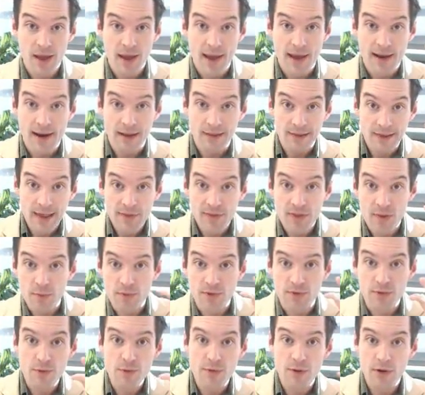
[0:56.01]
and I let them
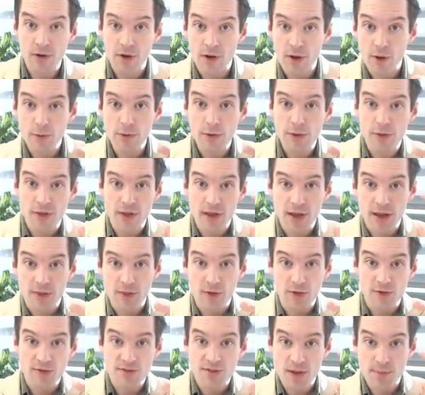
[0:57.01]
do their own thing in
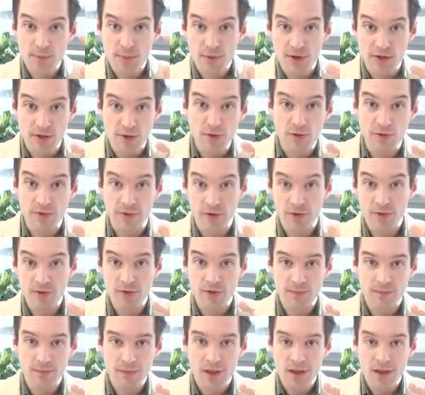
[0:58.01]
their separate universe,